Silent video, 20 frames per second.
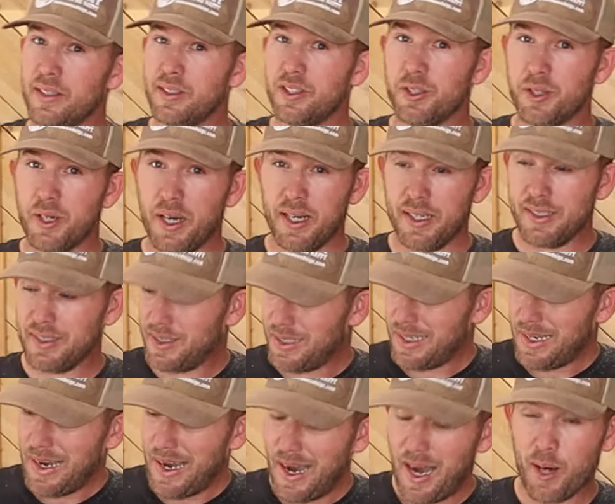is, you guys.
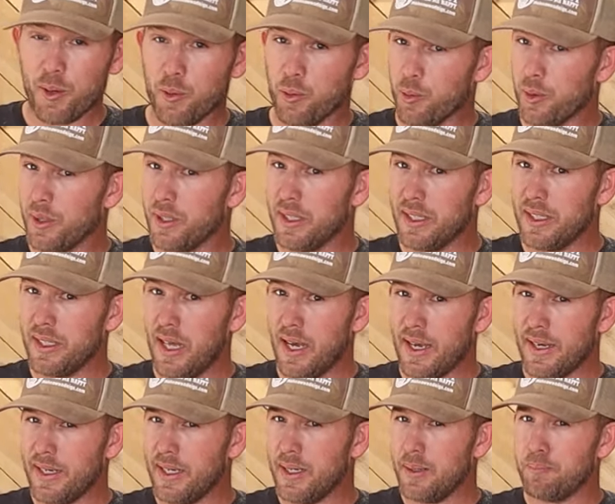I really
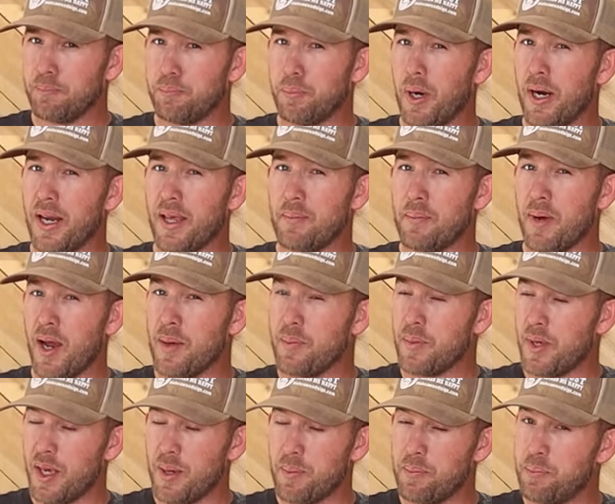like it, but it might
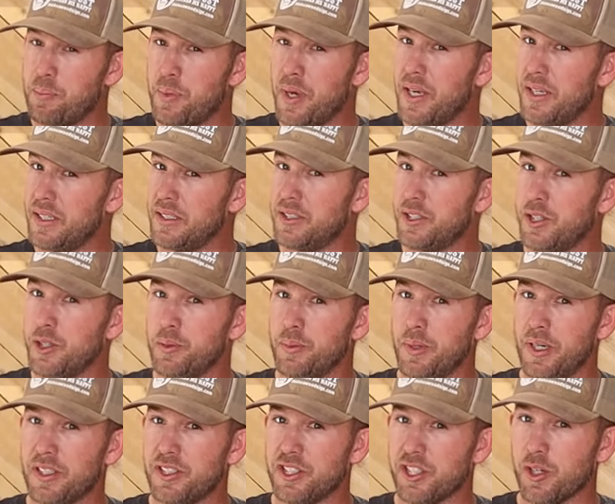be a bit too
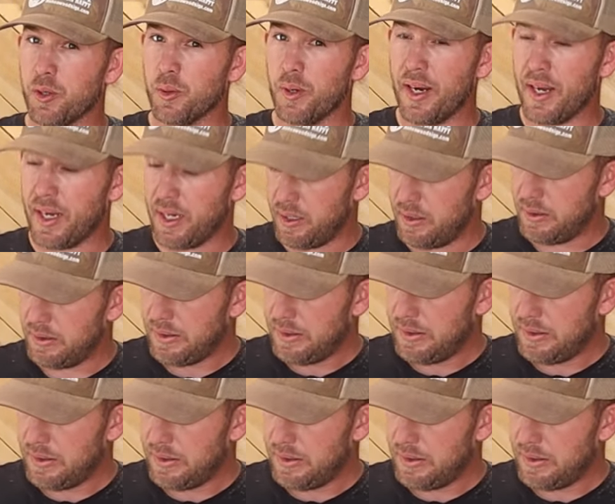much green.